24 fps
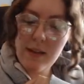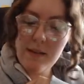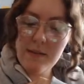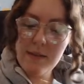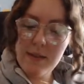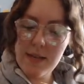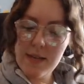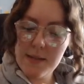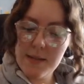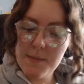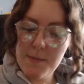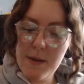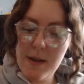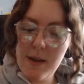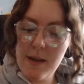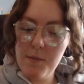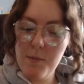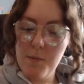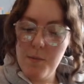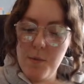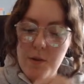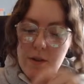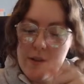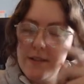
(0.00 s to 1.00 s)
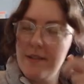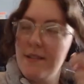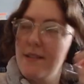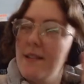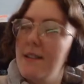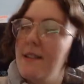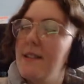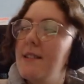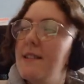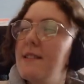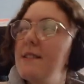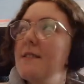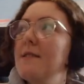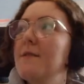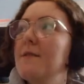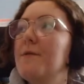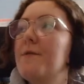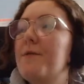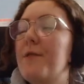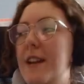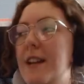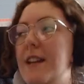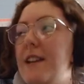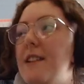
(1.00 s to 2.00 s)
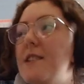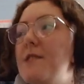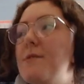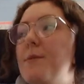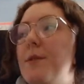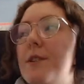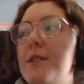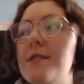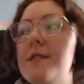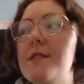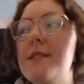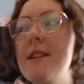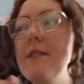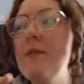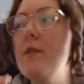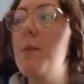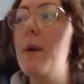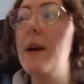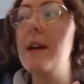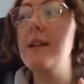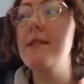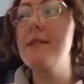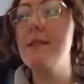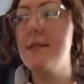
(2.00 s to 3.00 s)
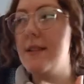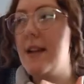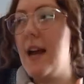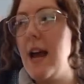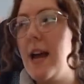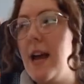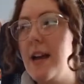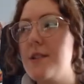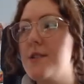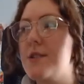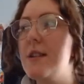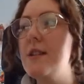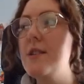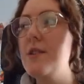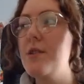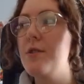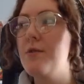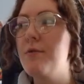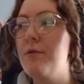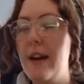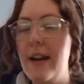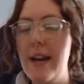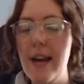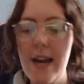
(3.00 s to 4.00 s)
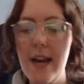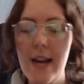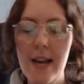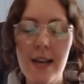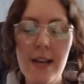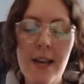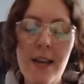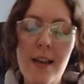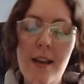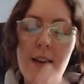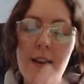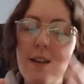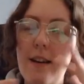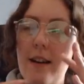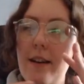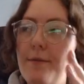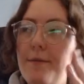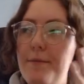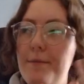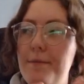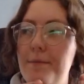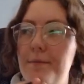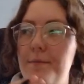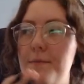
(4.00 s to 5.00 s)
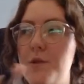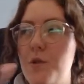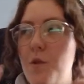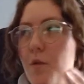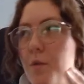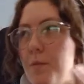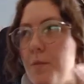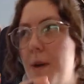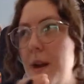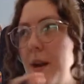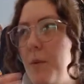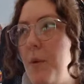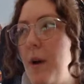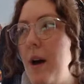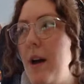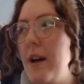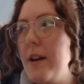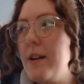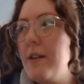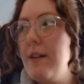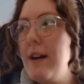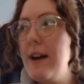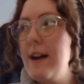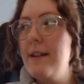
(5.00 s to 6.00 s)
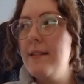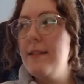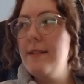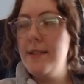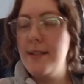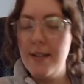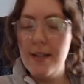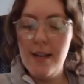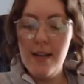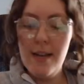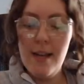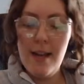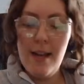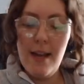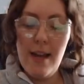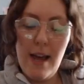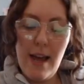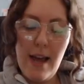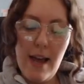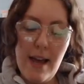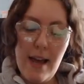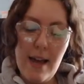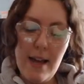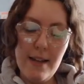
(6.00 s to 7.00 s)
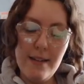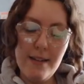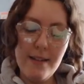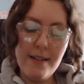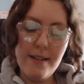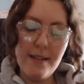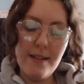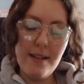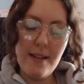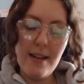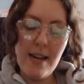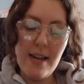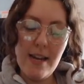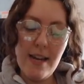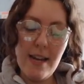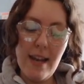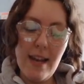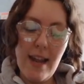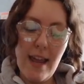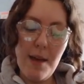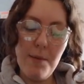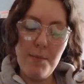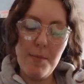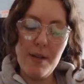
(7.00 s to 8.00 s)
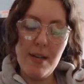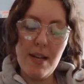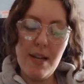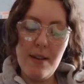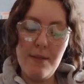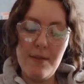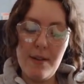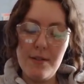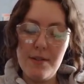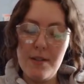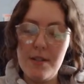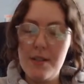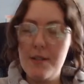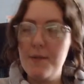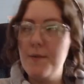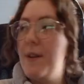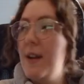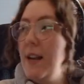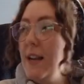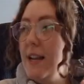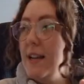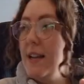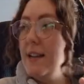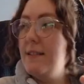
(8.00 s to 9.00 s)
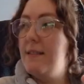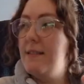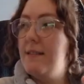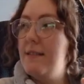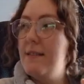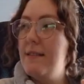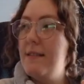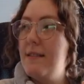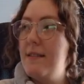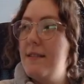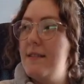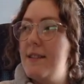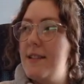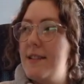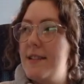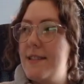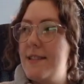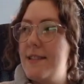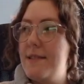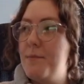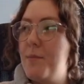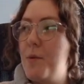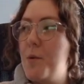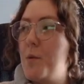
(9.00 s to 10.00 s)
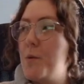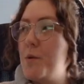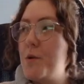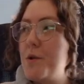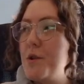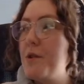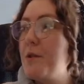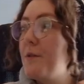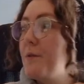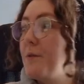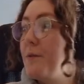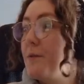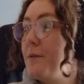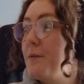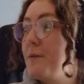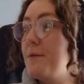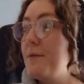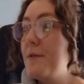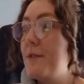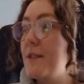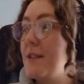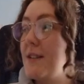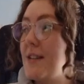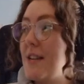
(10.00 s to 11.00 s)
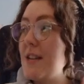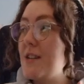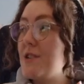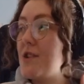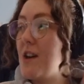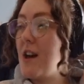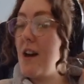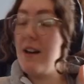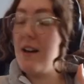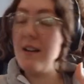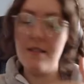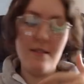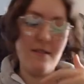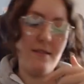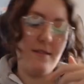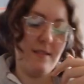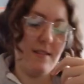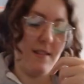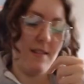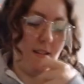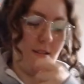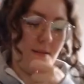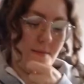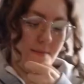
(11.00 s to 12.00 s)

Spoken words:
this bit, once it's finished, because TVPaint doesn't actually do rigging, I've sort of made a workaround, and in a layer beneath I'll just fill in this portion of the t-shirt. So